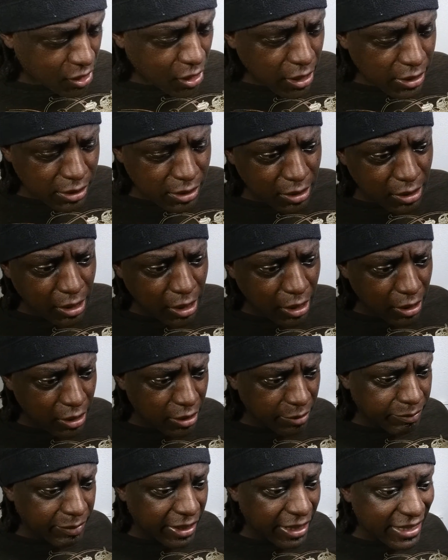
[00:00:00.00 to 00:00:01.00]
tested, I
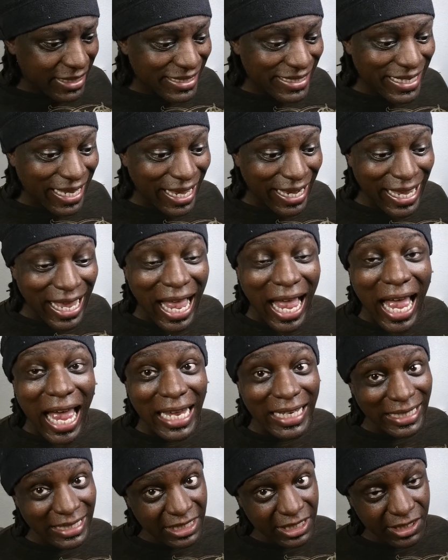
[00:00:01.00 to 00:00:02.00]
could be a
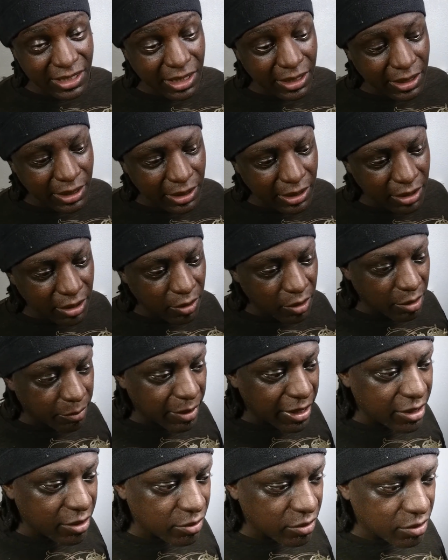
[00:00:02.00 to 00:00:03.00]
psychologist. I didn't go to
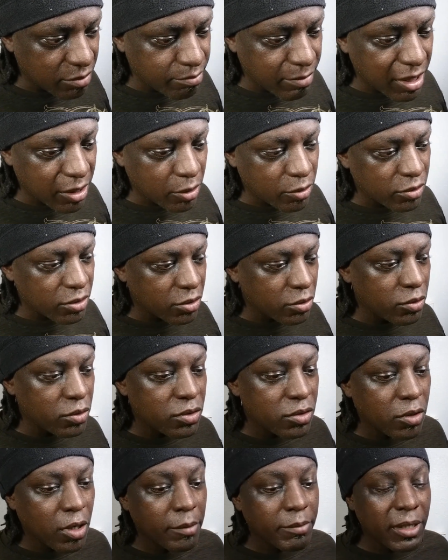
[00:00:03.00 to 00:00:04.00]
medical
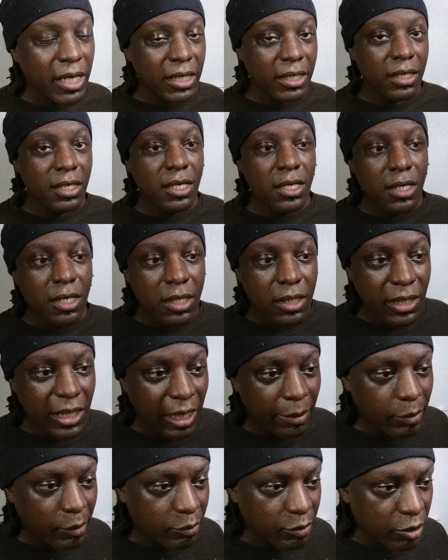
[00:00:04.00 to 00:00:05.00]
school, so I'm not
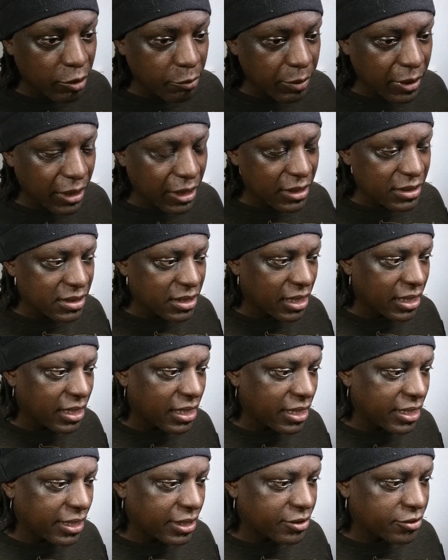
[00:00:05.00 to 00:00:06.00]
capable of being a
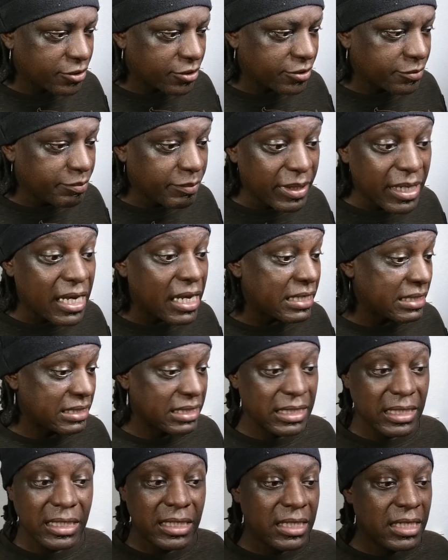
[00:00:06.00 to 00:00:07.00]
psychiatrist.
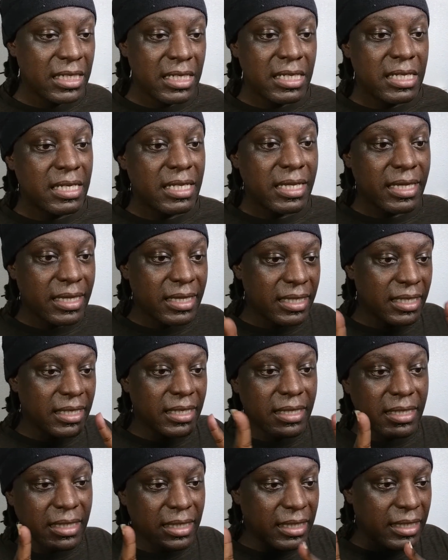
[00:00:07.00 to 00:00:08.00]
But
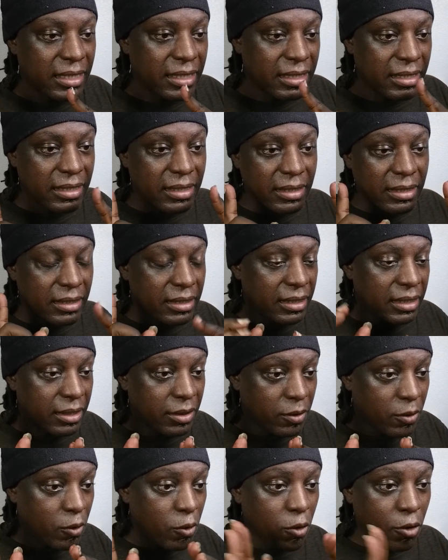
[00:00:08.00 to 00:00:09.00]
the
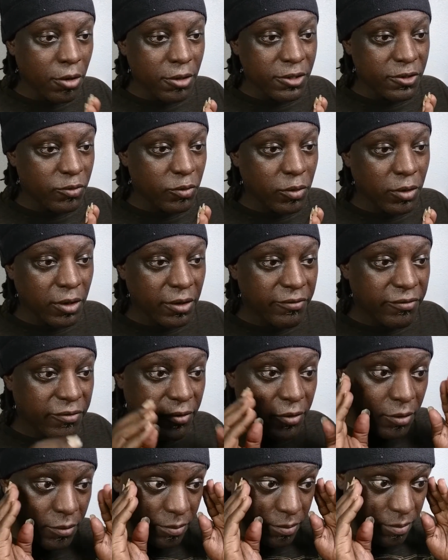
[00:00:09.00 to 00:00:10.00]
the coursework
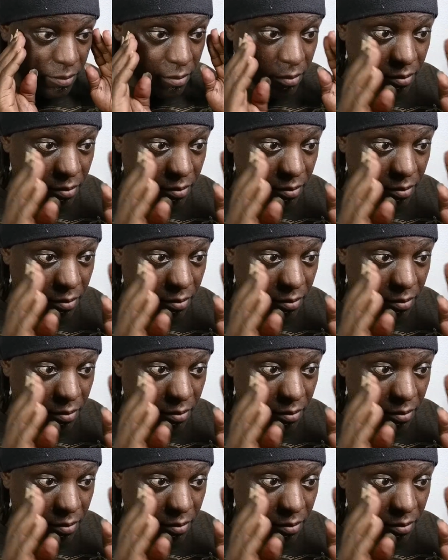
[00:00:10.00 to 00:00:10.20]
for